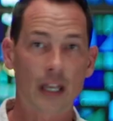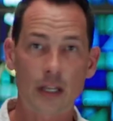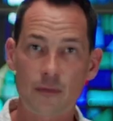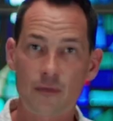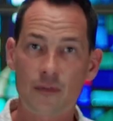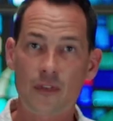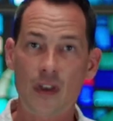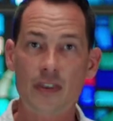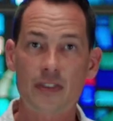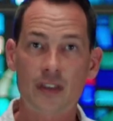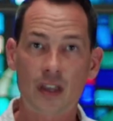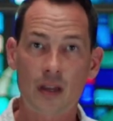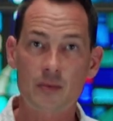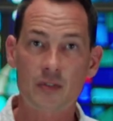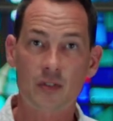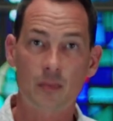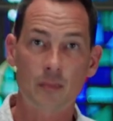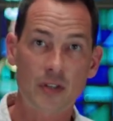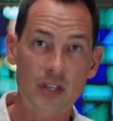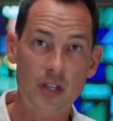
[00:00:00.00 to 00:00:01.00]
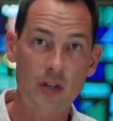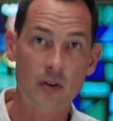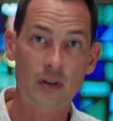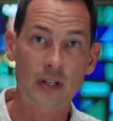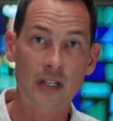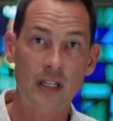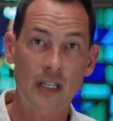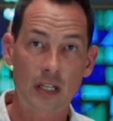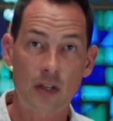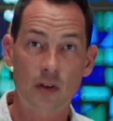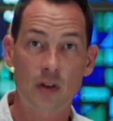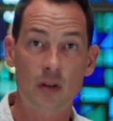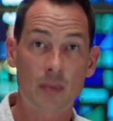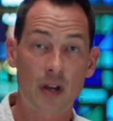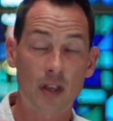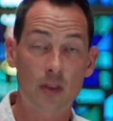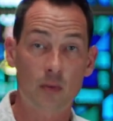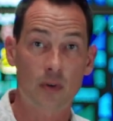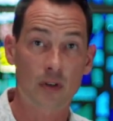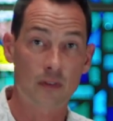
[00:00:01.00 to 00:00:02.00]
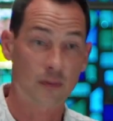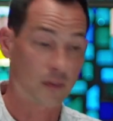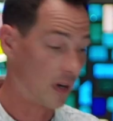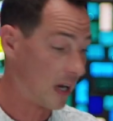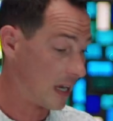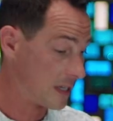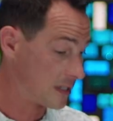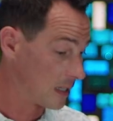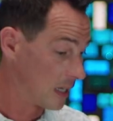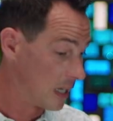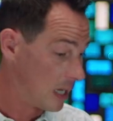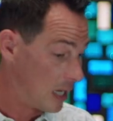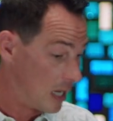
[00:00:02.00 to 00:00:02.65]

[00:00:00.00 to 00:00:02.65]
Faith comes from hearing, and hearing by the word of Christ.